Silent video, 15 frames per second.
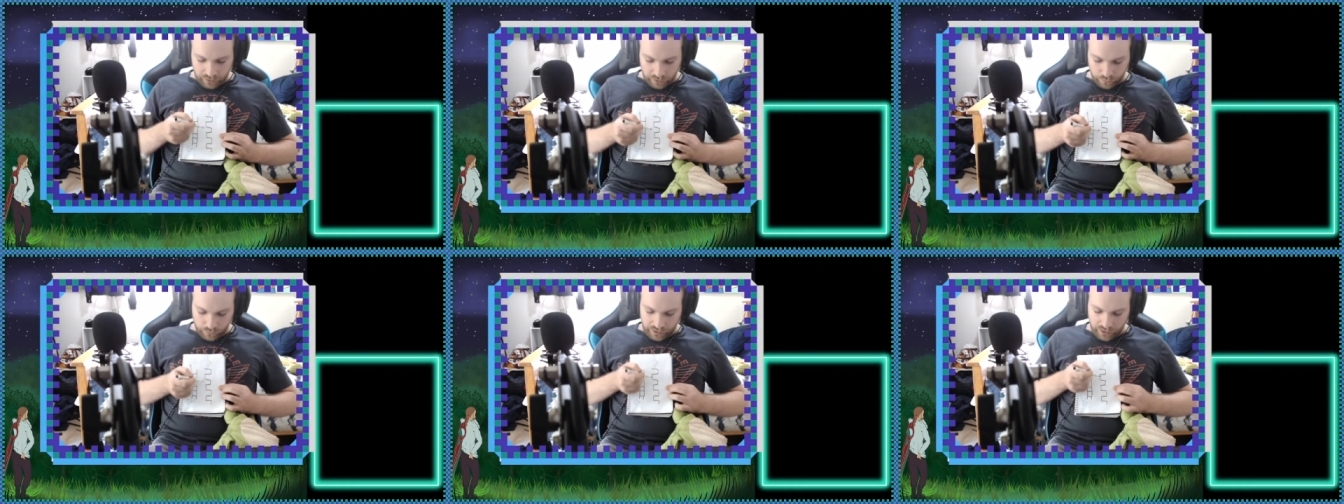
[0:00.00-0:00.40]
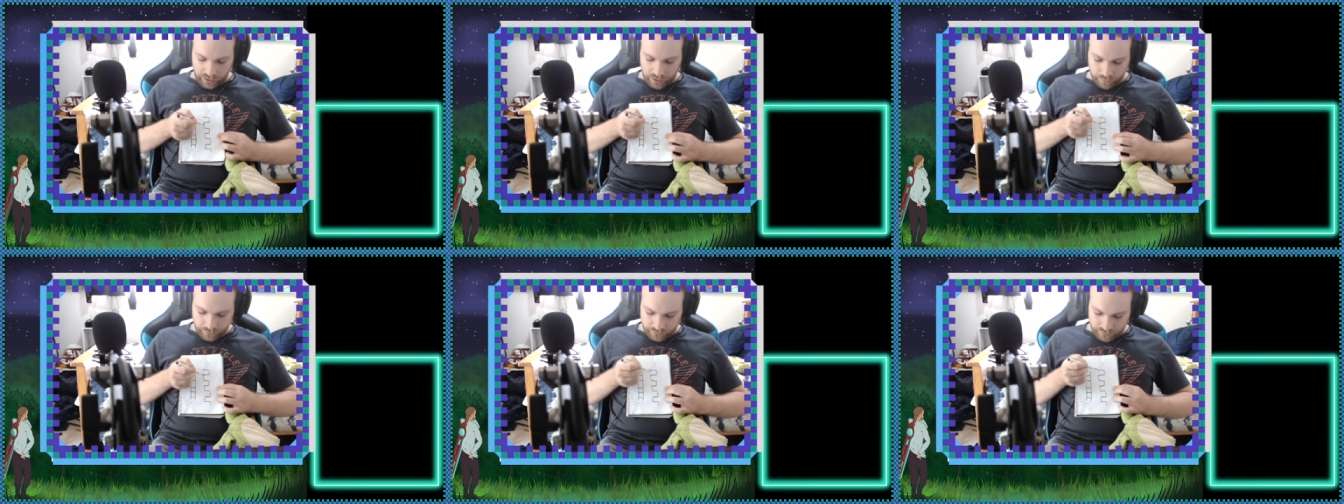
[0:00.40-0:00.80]
And what
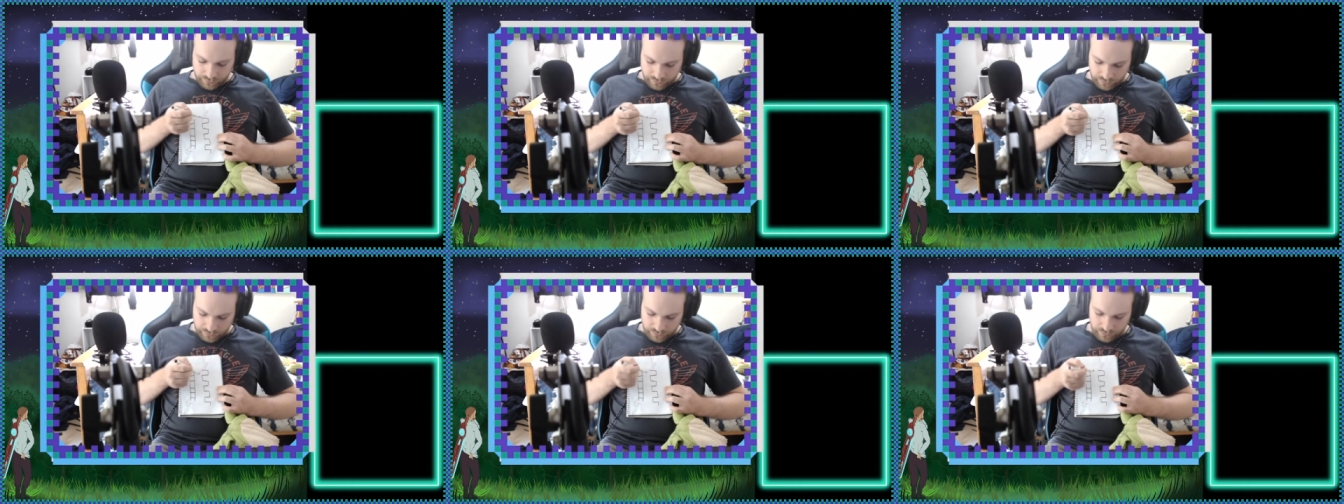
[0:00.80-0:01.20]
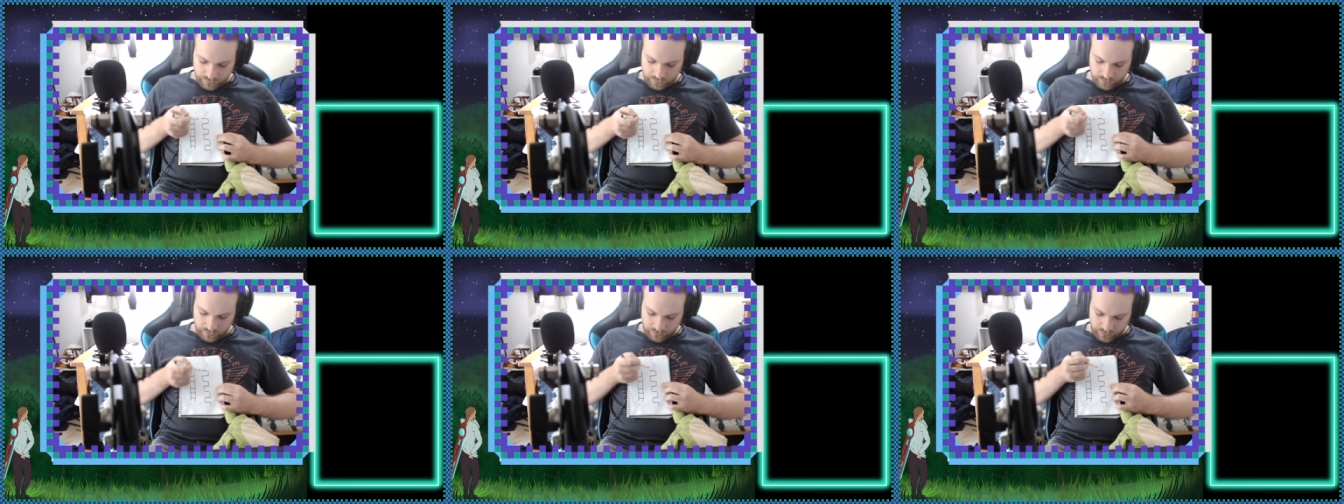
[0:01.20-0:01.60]
happens
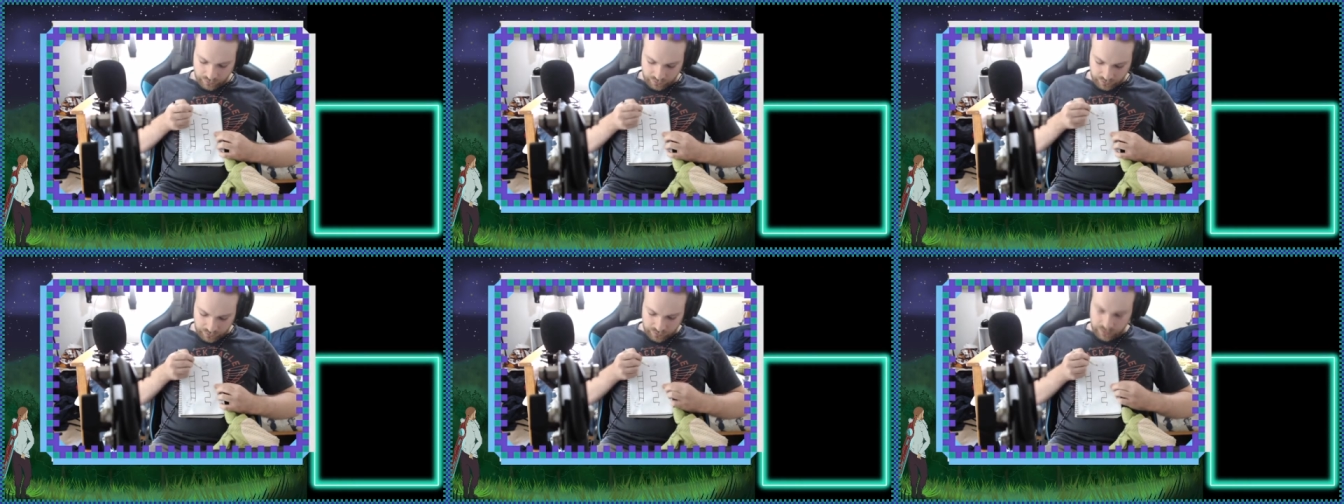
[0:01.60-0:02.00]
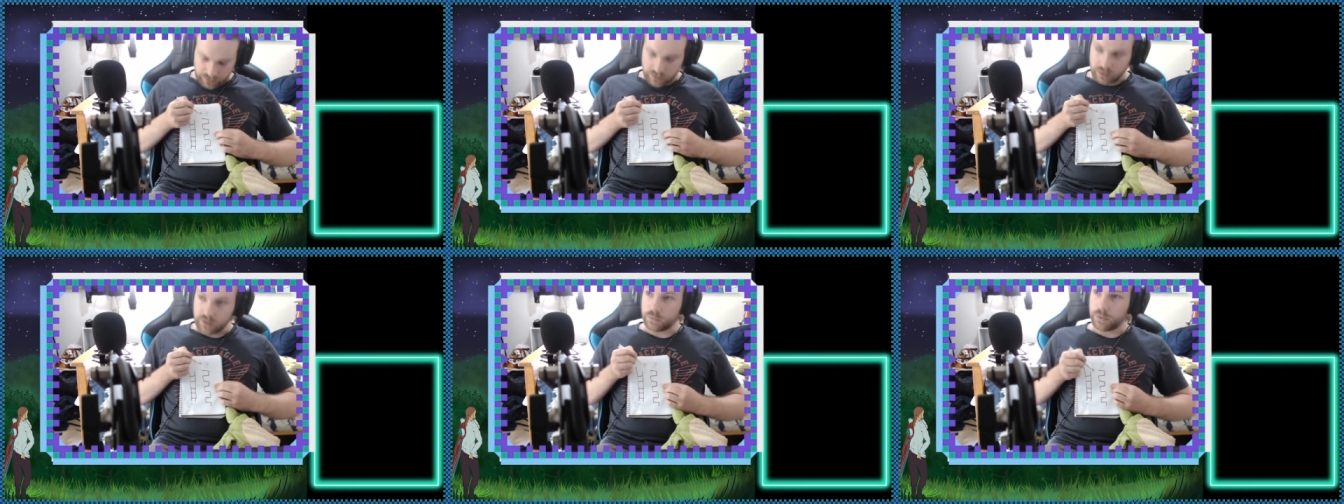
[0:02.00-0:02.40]

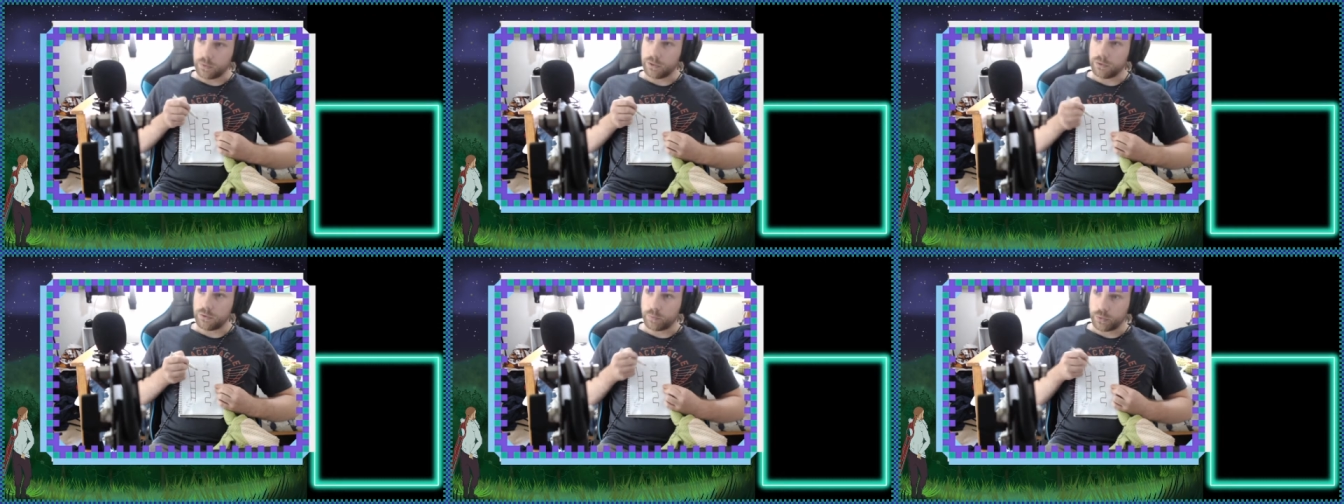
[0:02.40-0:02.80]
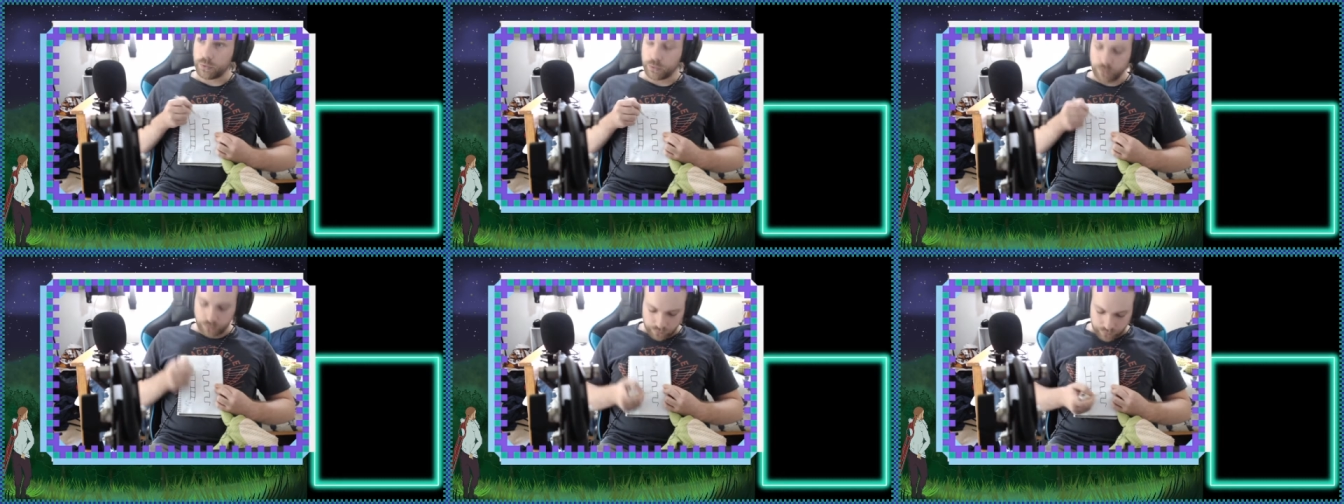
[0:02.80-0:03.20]
is when you
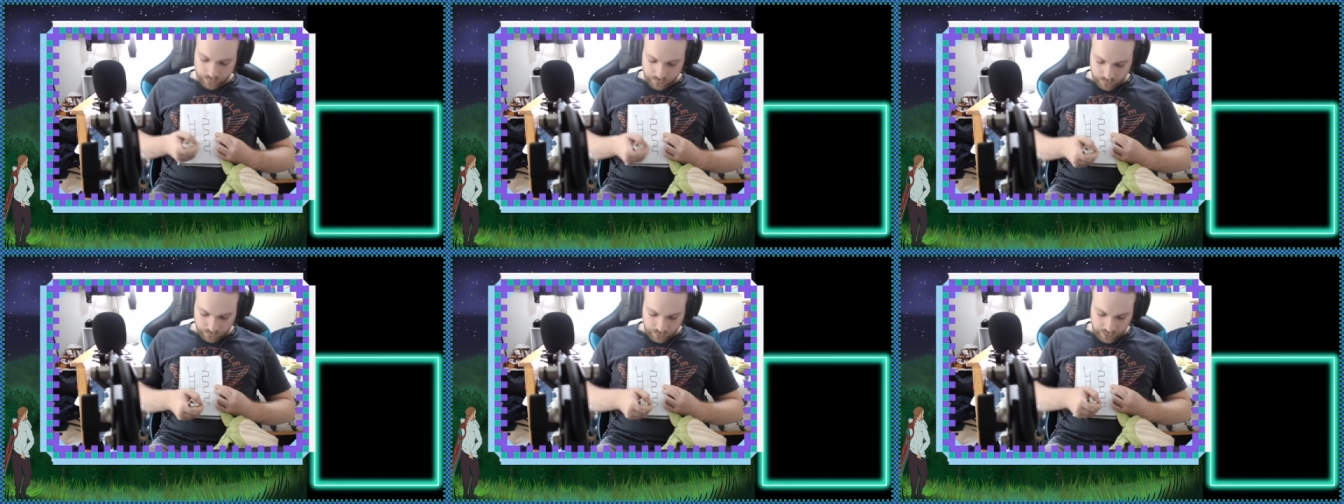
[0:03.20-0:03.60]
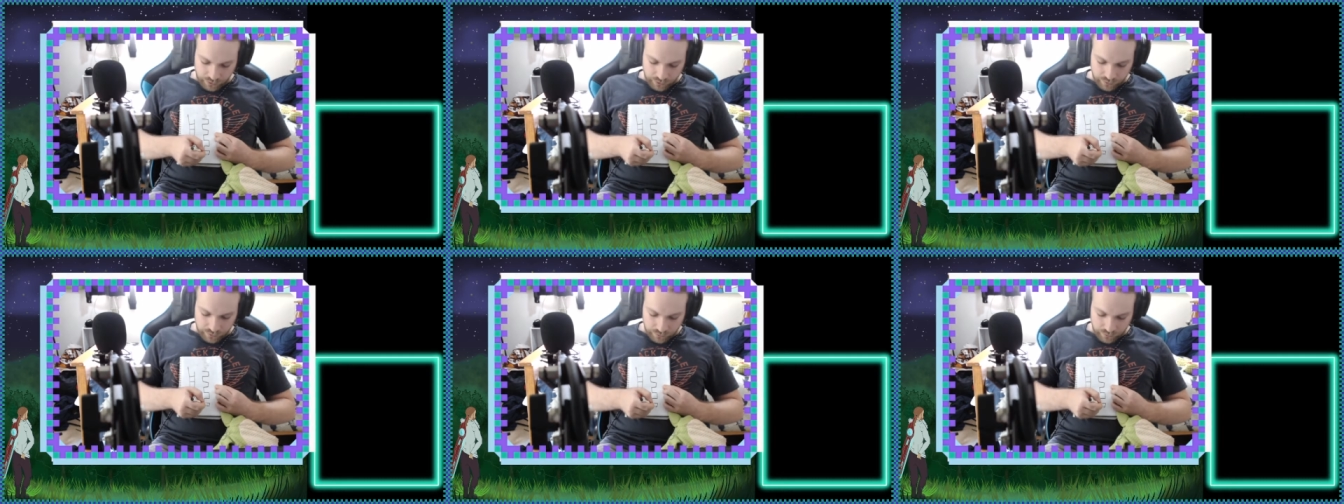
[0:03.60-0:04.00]
pull the
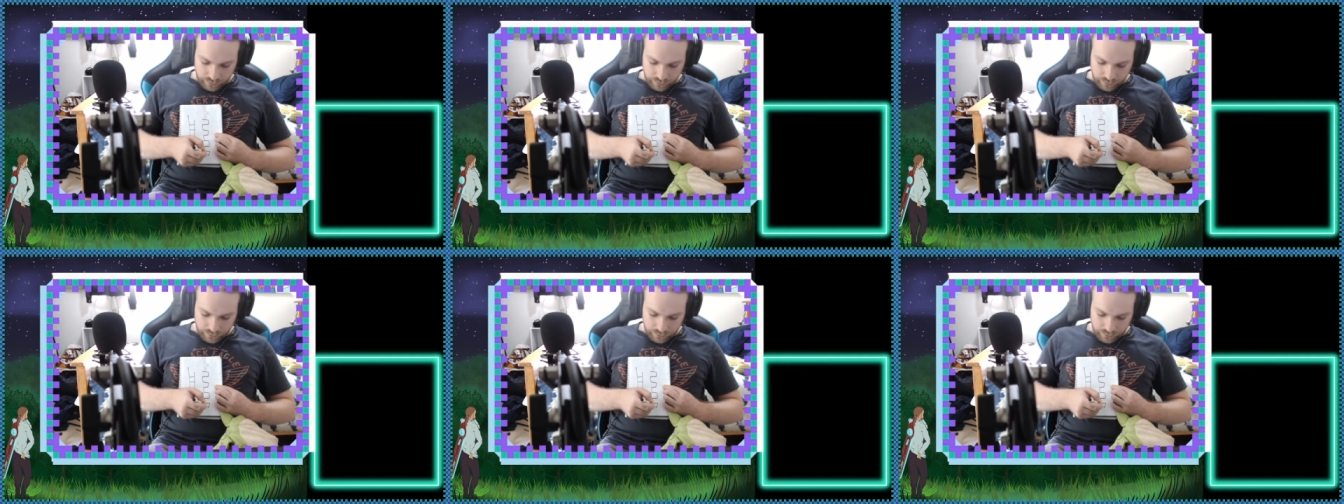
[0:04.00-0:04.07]
thread